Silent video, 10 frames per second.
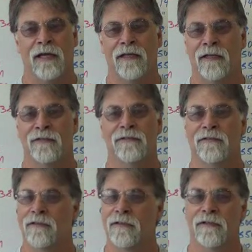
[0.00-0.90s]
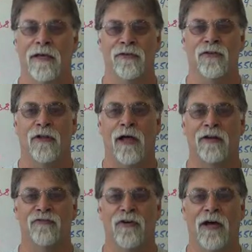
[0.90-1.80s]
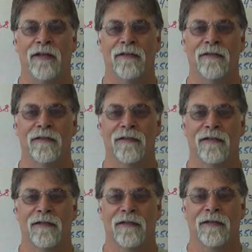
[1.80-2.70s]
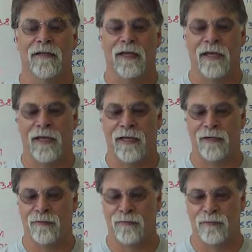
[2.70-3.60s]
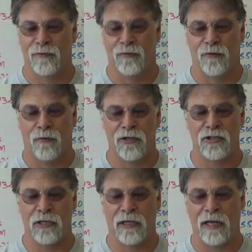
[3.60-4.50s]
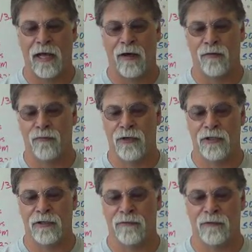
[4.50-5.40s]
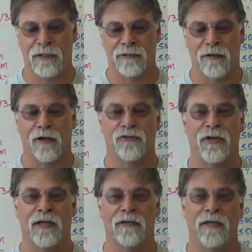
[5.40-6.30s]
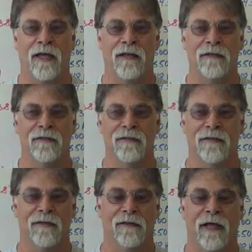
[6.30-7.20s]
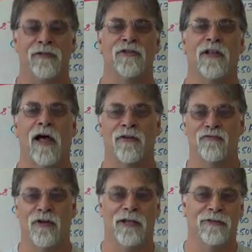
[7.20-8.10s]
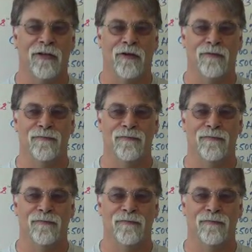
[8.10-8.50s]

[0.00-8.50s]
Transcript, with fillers: Uh, it's, it's a lot of fun. And what you get out when, when it's all said and done, that's a lot of fun too.